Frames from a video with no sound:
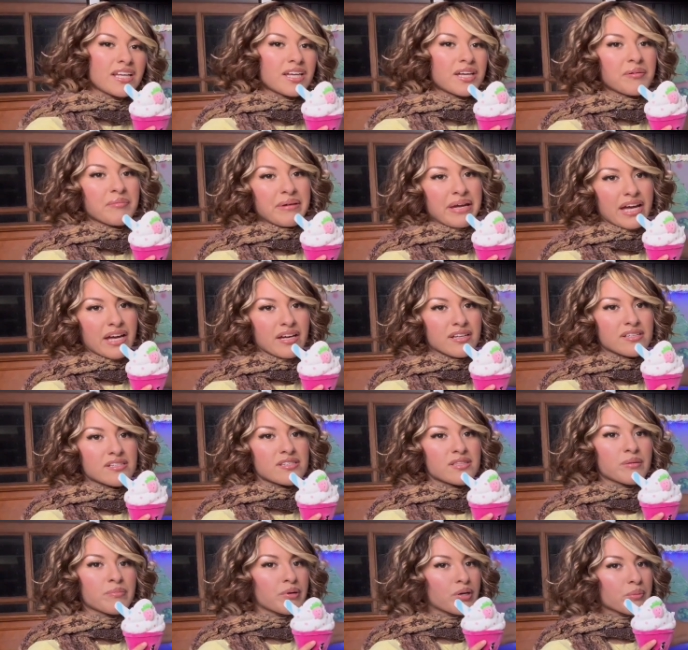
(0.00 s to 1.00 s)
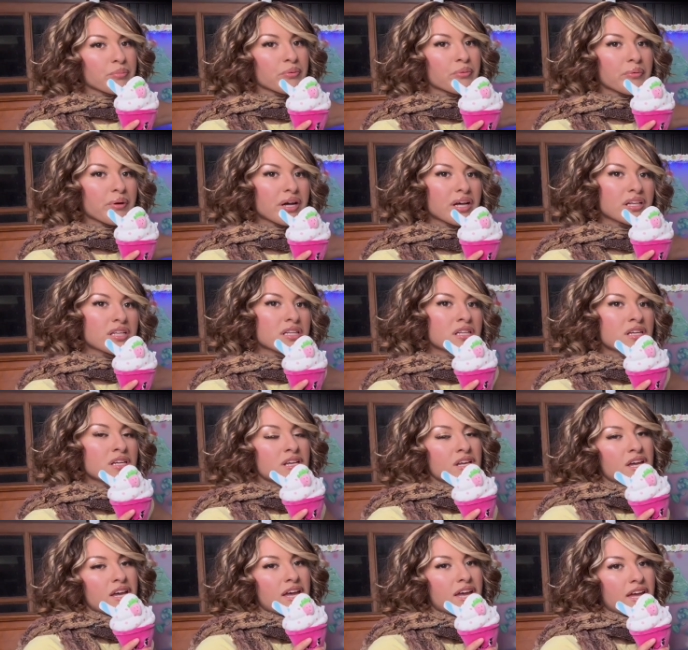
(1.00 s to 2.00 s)
command, the purple one.
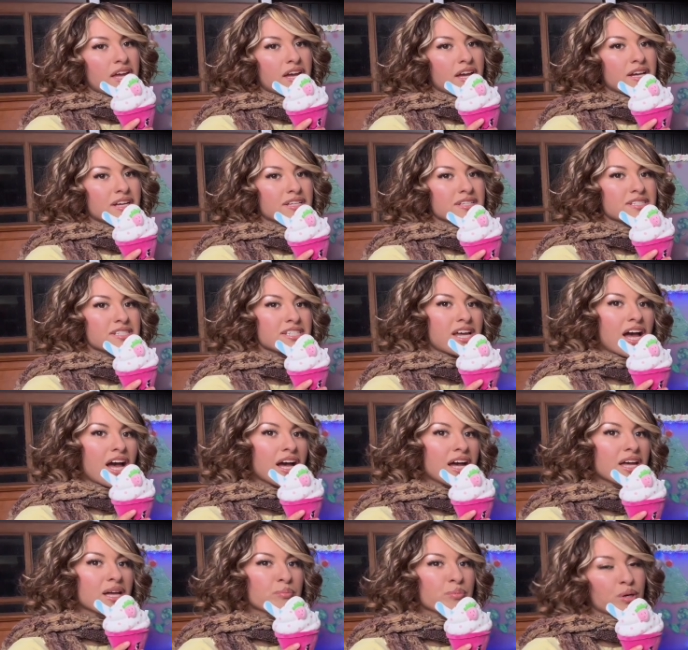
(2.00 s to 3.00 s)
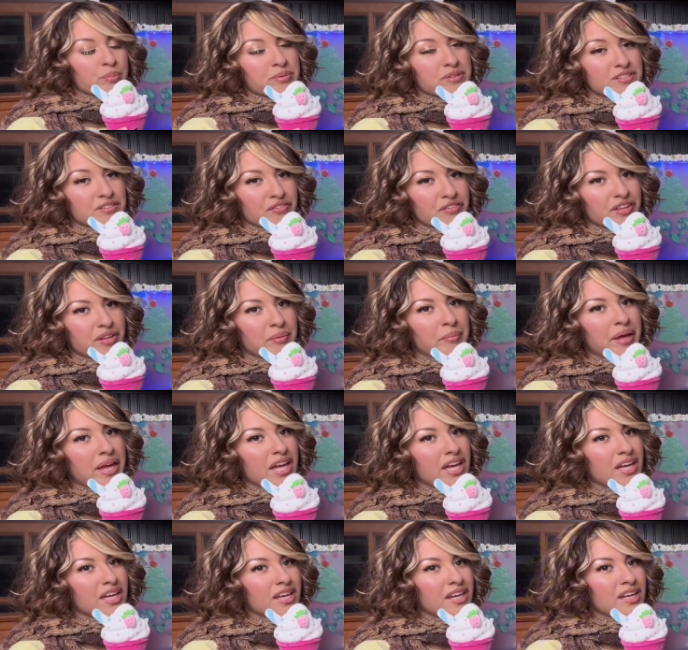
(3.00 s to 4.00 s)
And I purposely
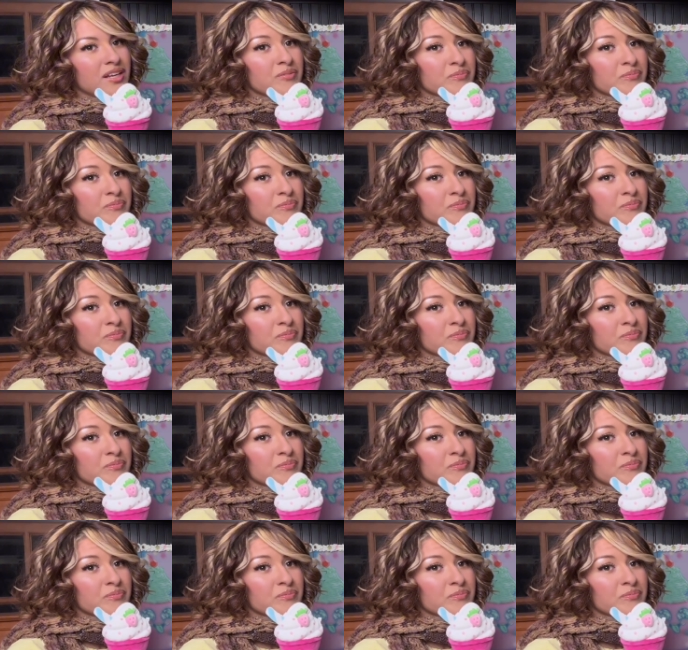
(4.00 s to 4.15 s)
made